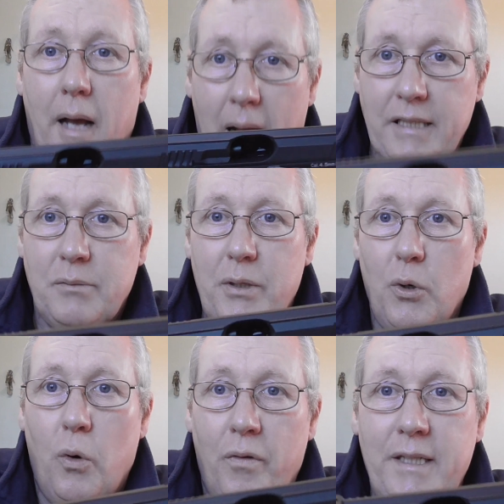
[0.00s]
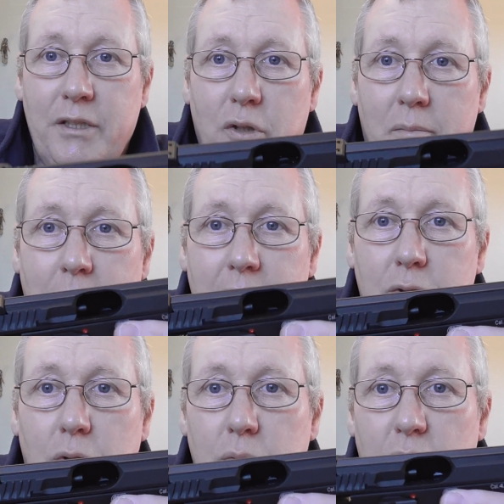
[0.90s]
As with all these sort of
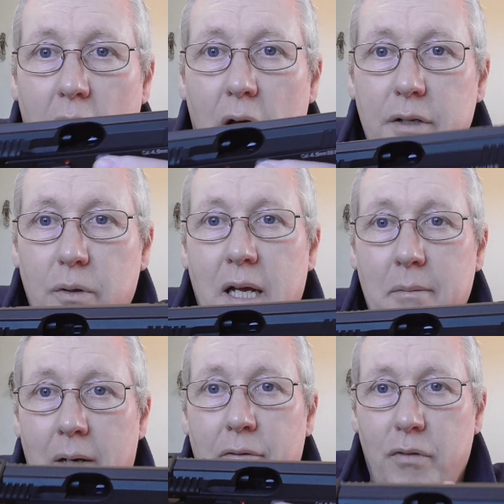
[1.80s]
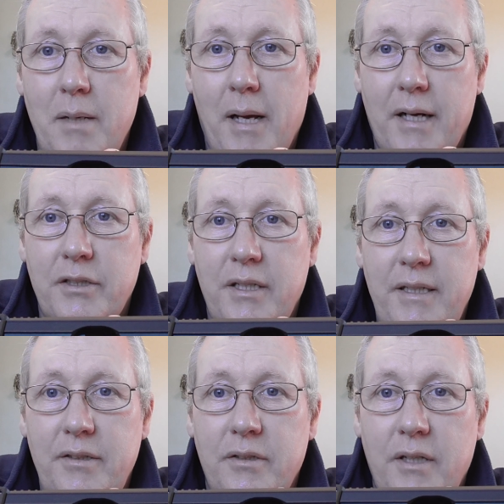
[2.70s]
pistols, you'll get about 3
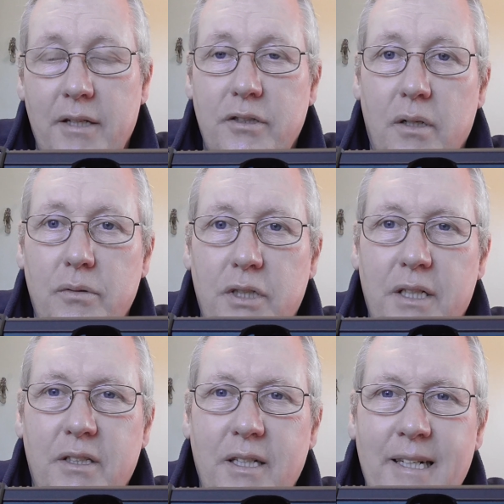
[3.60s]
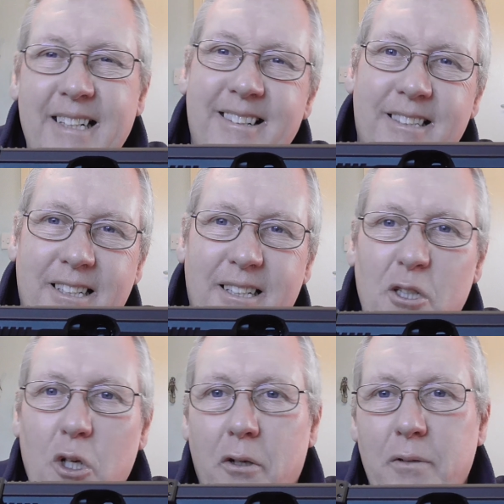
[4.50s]
magazines. Yeah, so 16
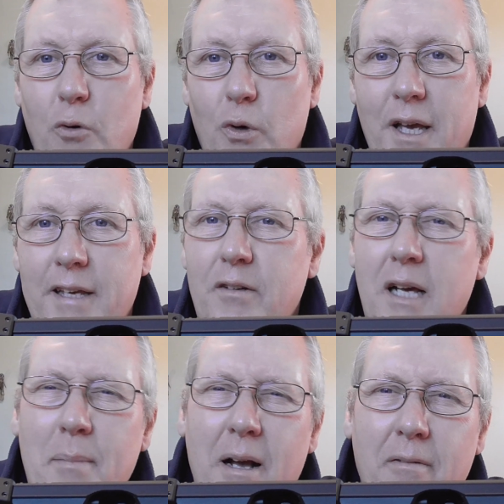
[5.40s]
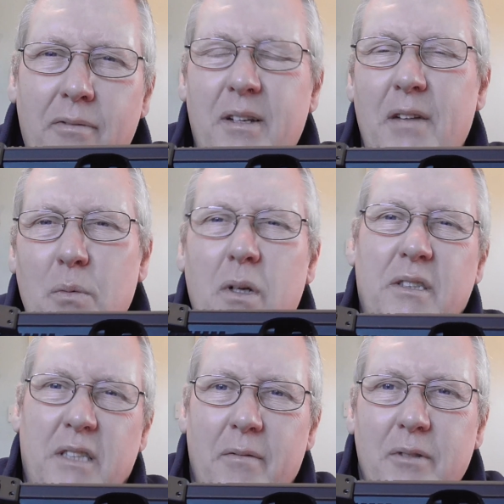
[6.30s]
shots, 48. You'll get about, if you want
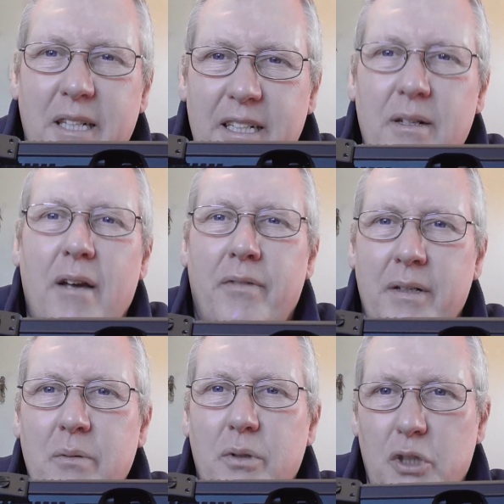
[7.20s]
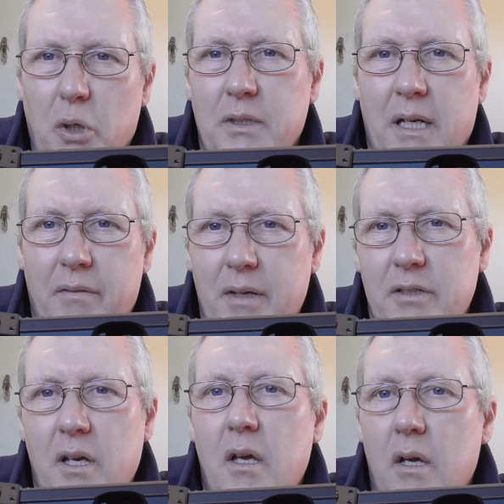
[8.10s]
17, you get 51 shots out of
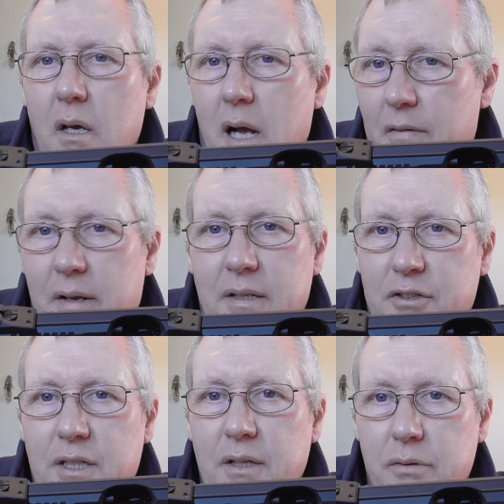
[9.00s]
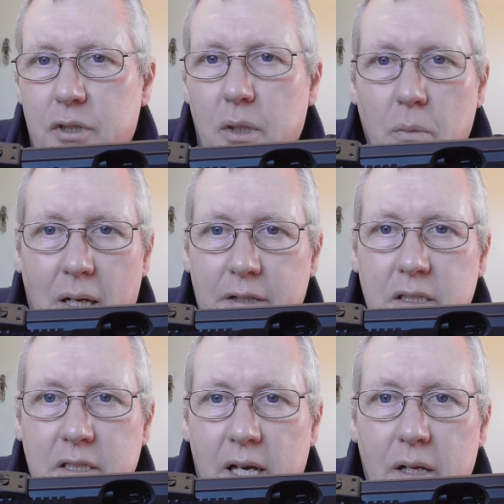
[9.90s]
this. And then the CO2 will
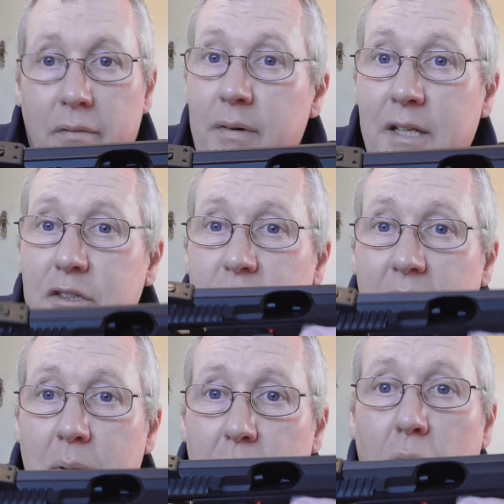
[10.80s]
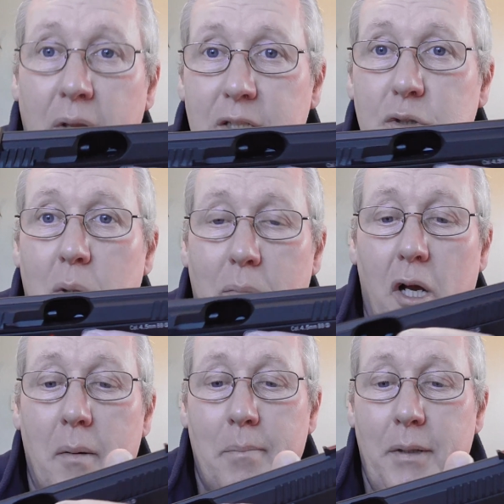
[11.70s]
actually tail off. And that's the same with all these sort of
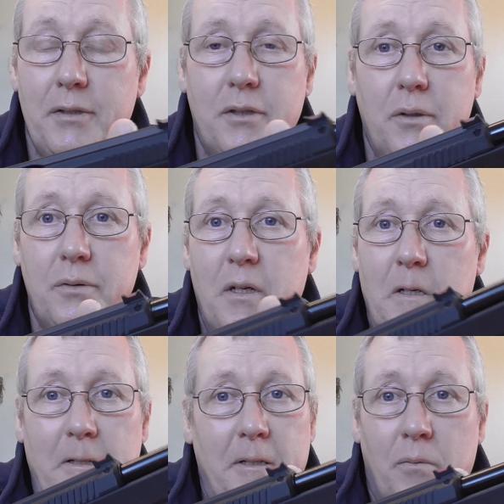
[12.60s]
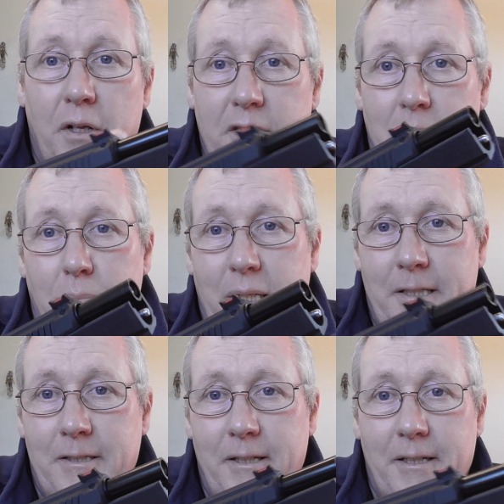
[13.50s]
blowback pistols, whether it's a
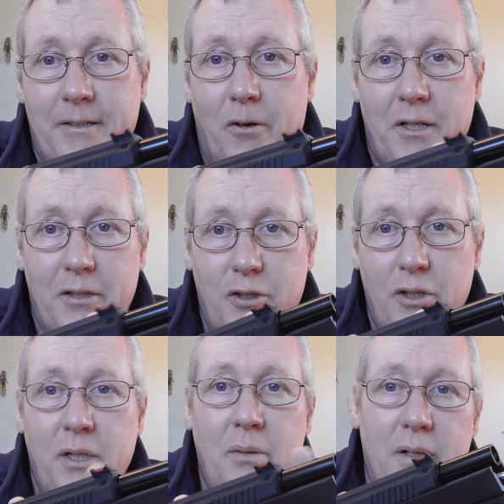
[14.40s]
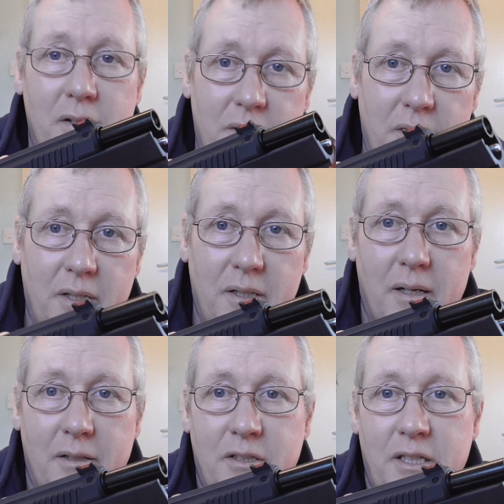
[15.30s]
PT92, whether it's the
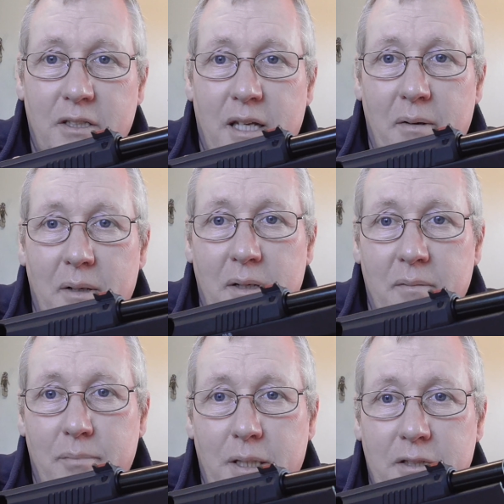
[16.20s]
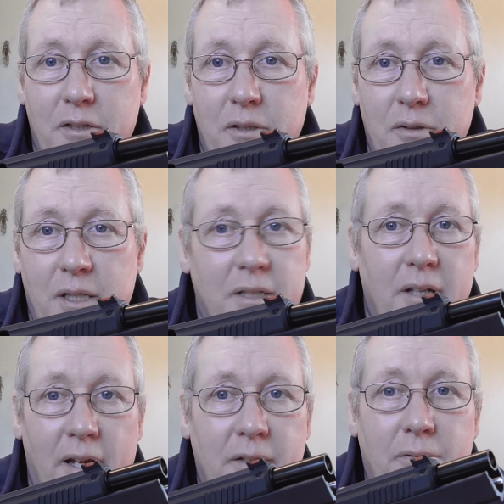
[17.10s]
6-hour
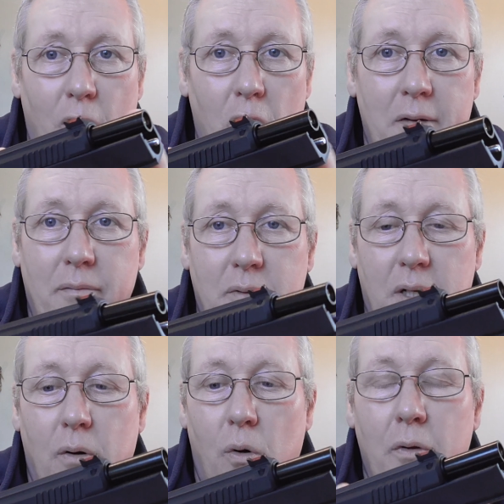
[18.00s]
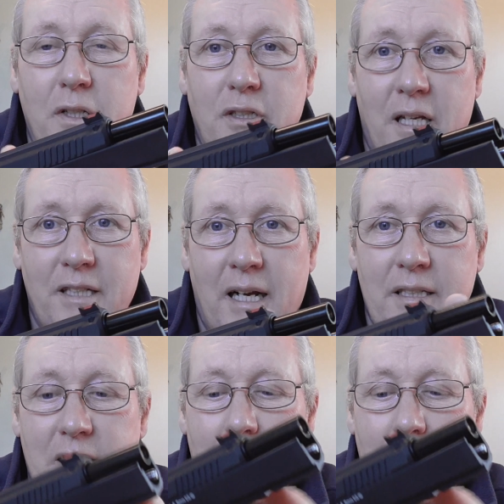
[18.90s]
P226X5, you know, all this exactly the